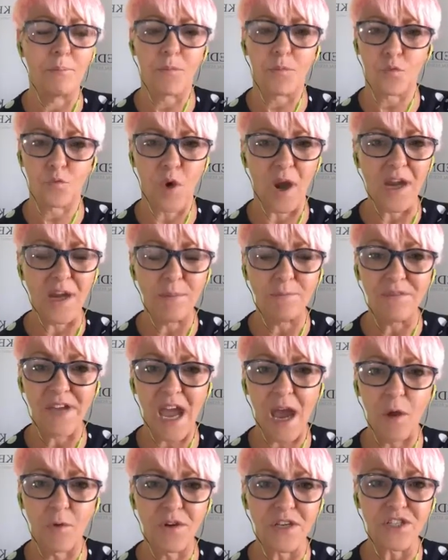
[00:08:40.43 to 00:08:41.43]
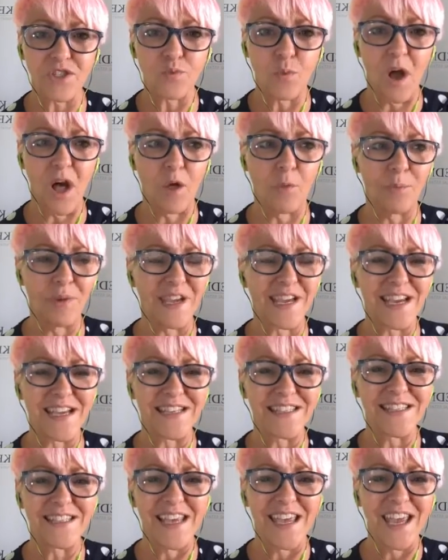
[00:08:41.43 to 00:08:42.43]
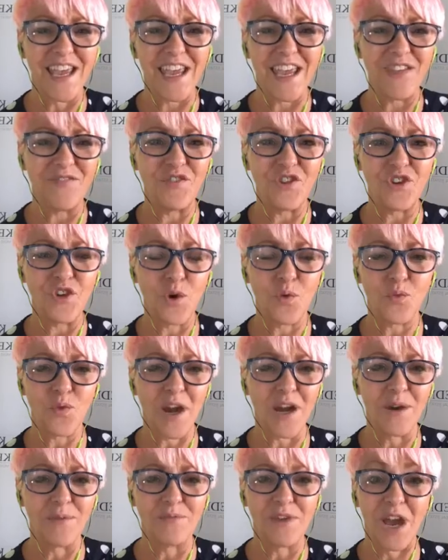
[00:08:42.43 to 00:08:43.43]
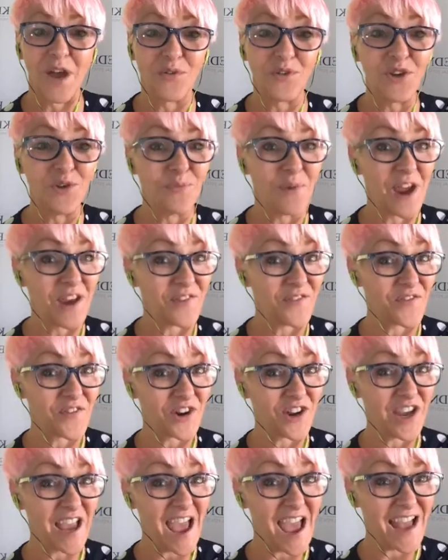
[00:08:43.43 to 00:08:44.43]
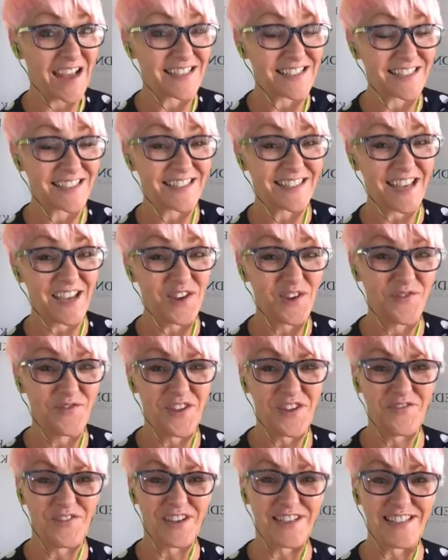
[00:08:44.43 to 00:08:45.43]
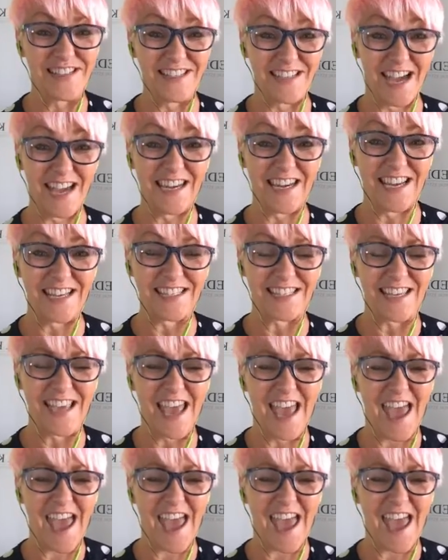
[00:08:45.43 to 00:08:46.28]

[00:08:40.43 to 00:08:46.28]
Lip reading: write them down as well, because if you don't write them down, you might forget that you've even done it.